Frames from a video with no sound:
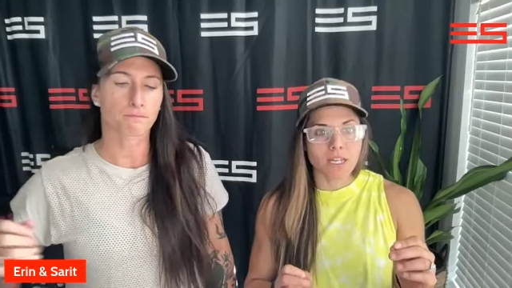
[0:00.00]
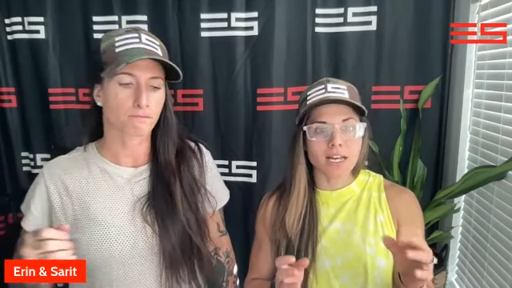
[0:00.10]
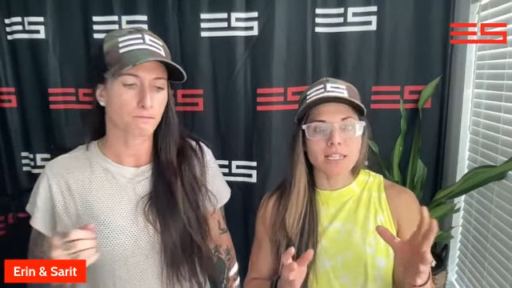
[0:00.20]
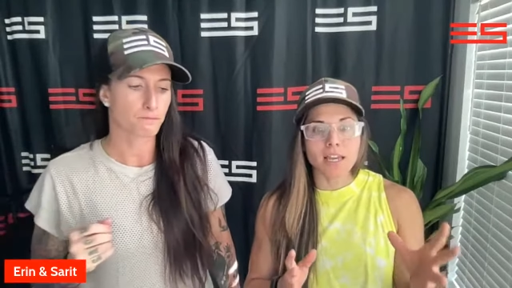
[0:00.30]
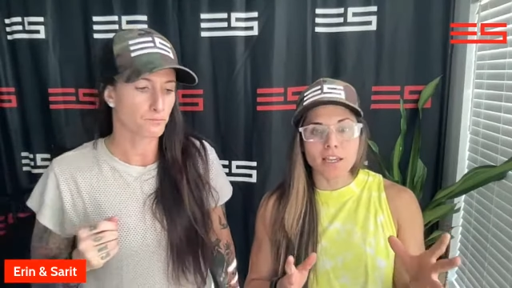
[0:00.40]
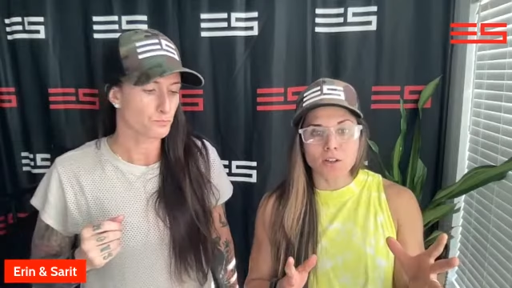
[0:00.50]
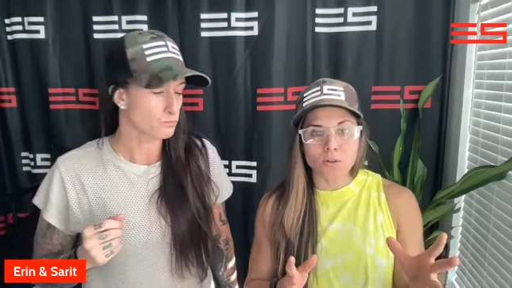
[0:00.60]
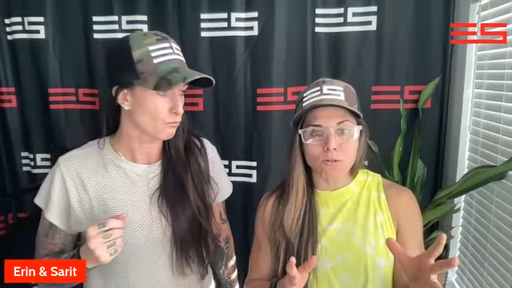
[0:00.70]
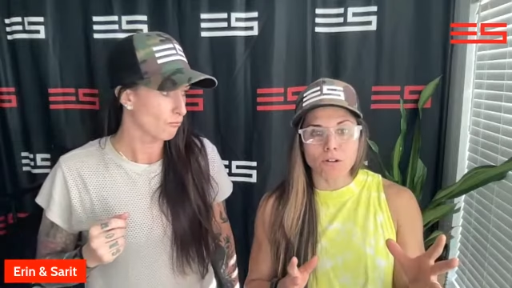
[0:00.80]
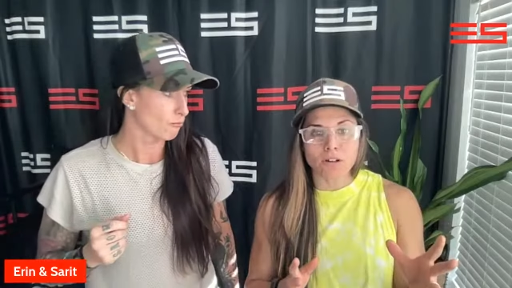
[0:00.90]
Speaker 1: An
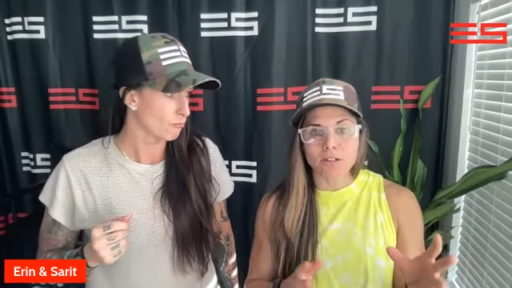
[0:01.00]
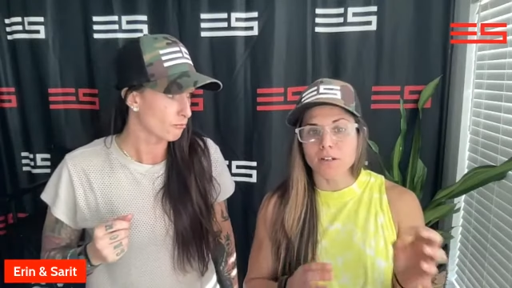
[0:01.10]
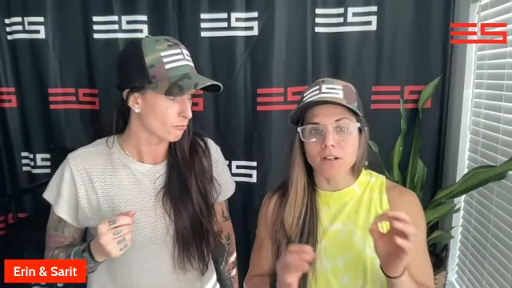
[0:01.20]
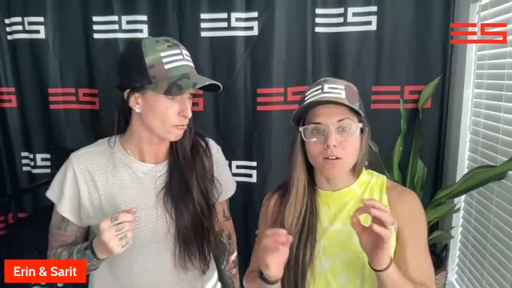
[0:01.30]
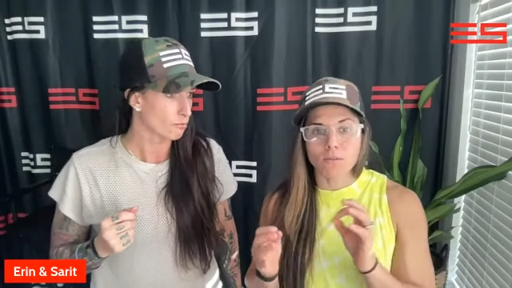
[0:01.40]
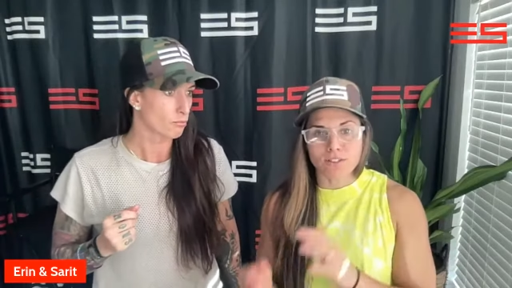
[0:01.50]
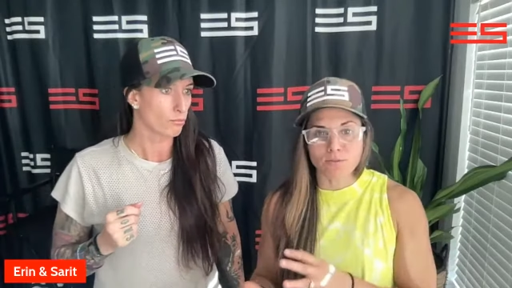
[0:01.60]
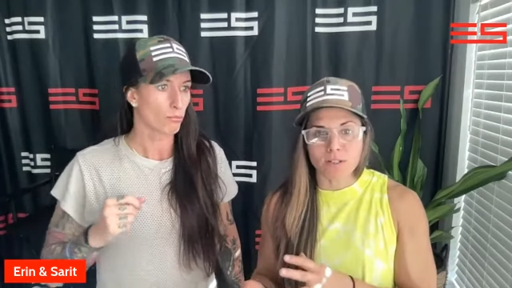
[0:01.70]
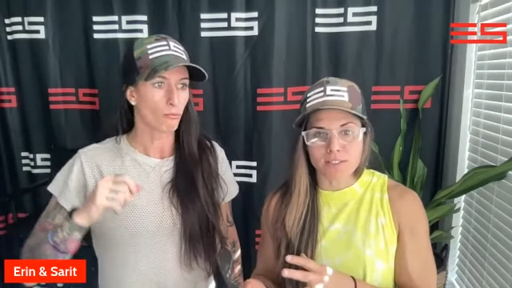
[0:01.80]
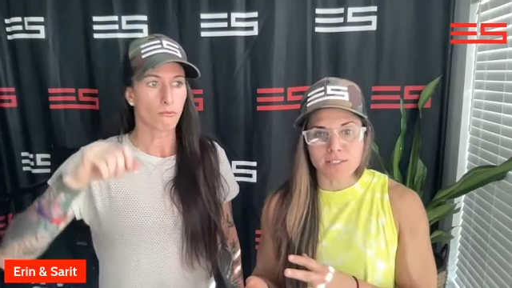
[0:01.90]
acorn was
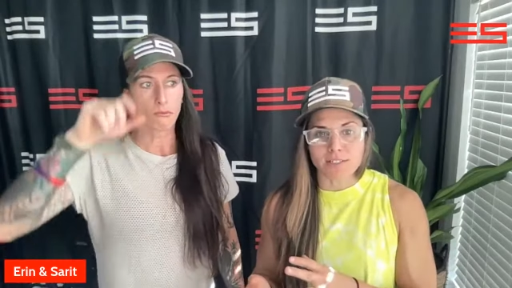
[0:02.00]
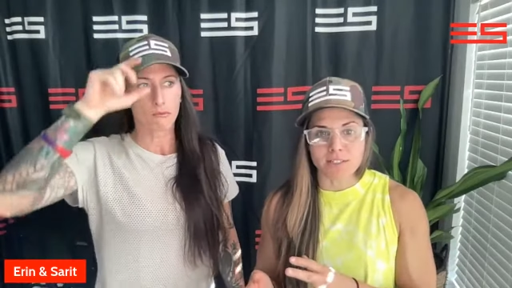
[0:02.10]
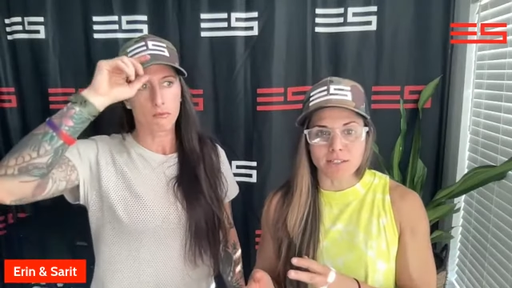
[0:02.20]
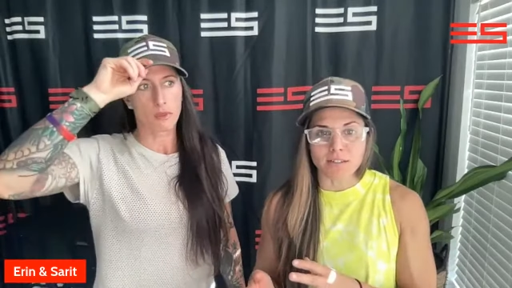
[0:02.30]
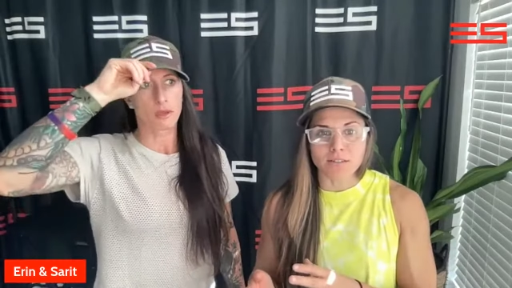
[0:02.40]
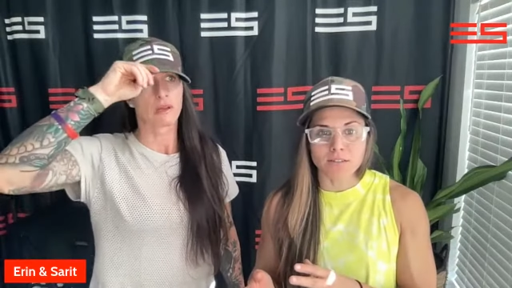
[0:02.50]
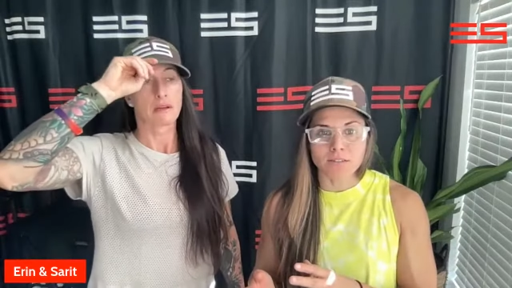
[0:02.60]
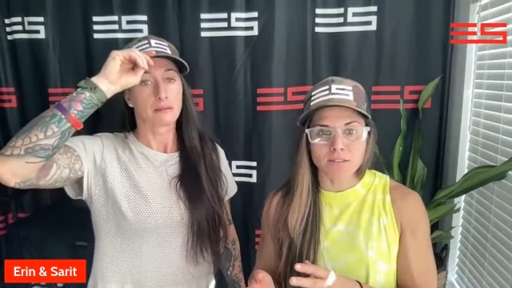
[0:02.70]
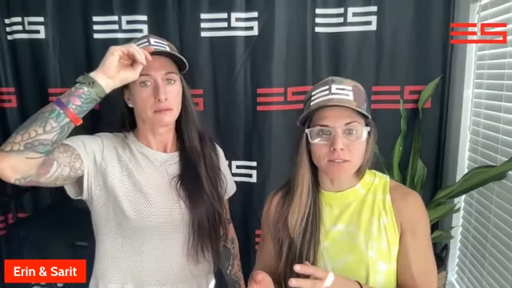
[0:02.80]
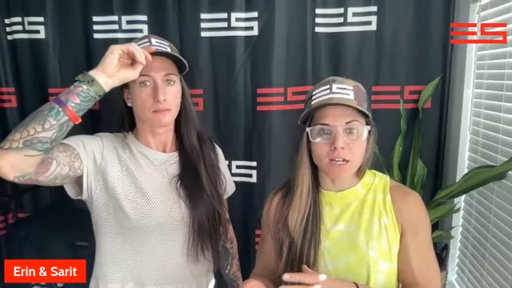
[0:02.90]
once a seed.
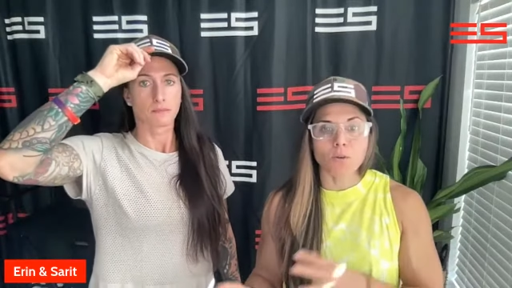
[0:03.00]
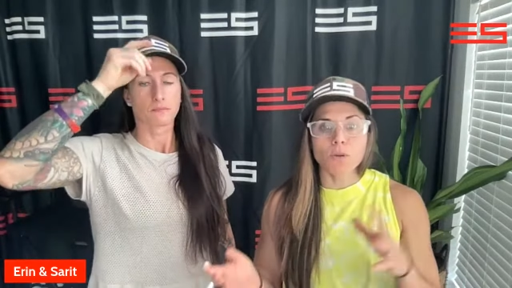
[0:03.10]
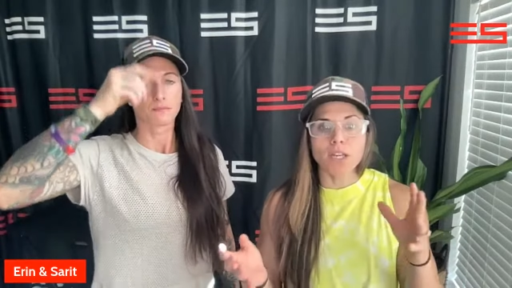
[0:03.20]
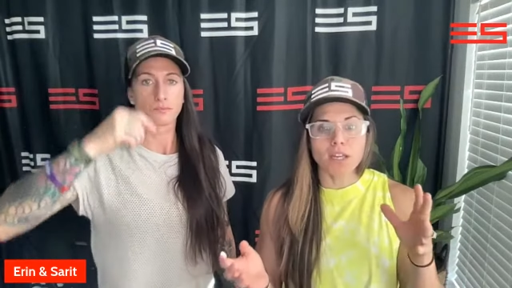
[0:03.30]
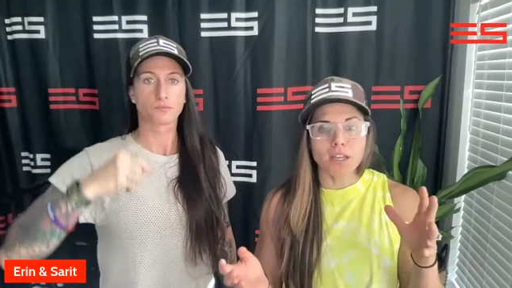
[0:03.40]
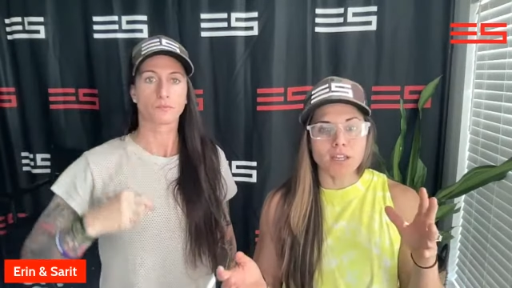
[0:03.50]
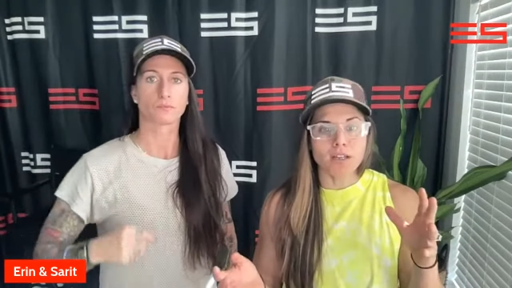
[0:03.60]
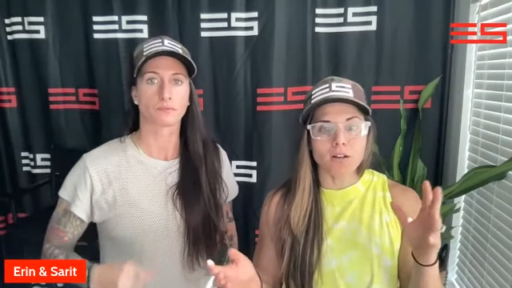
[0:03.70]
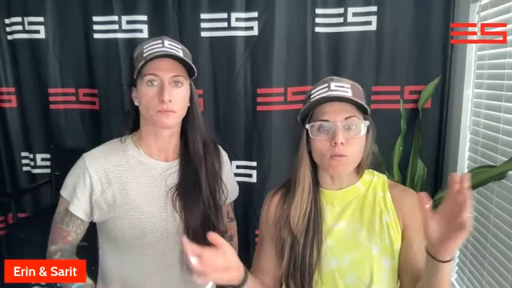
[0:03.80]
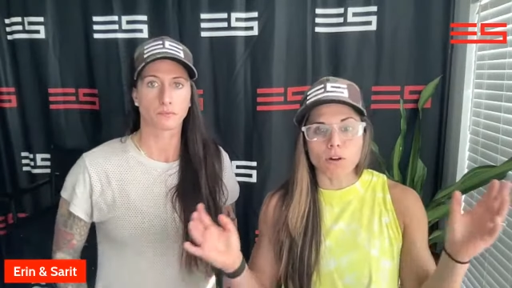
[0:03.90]

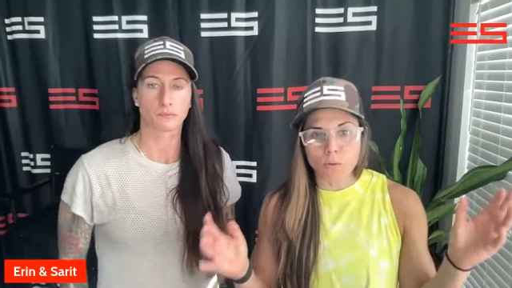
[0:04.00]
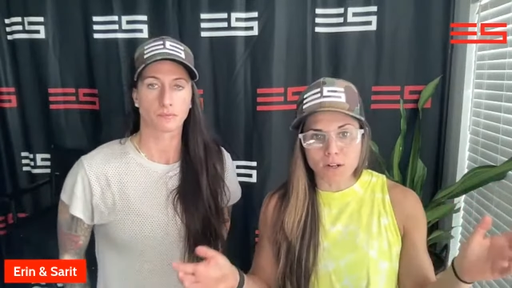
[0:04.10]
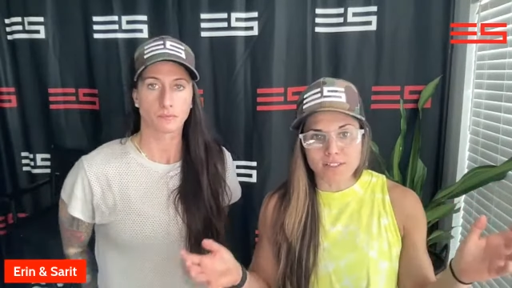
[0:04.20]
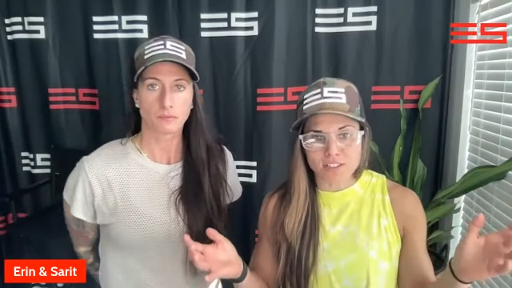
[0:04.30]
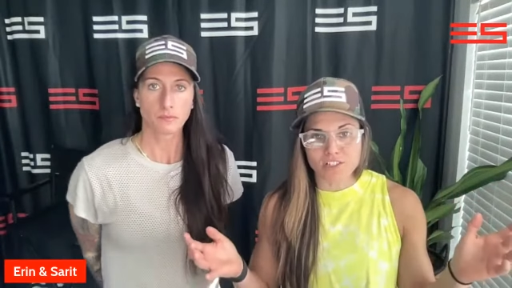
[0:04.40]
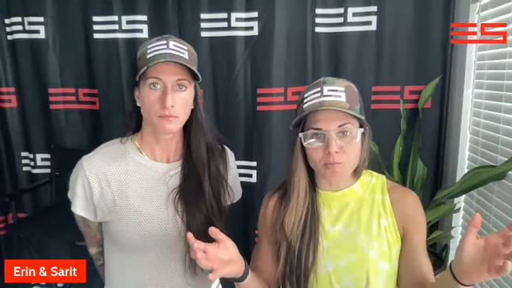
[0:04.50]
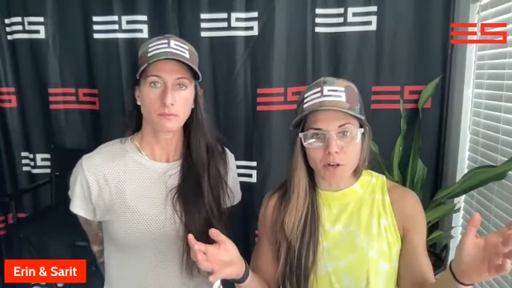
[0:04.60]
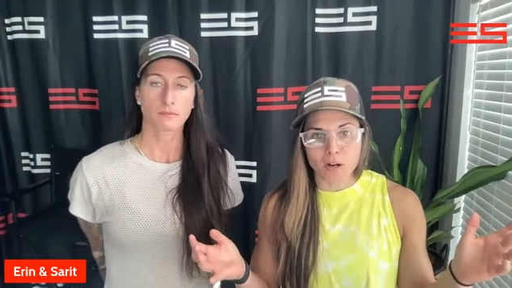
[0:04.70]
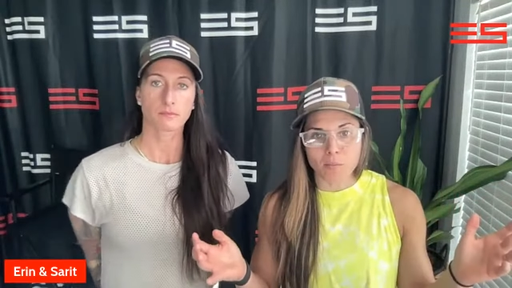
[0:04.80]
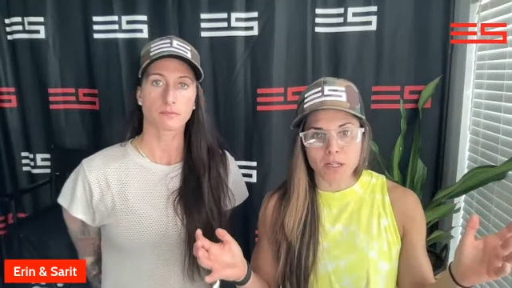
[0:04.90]
We or once a
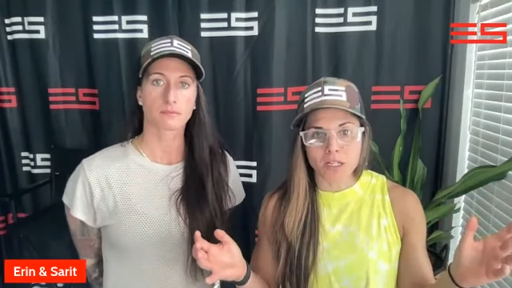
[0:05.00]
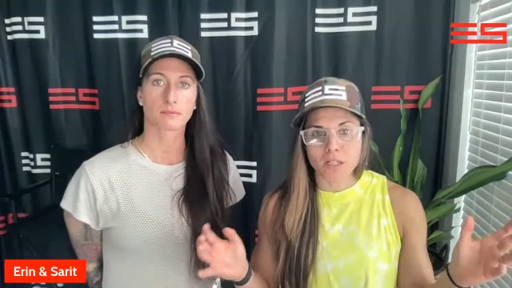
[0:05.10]
sperm.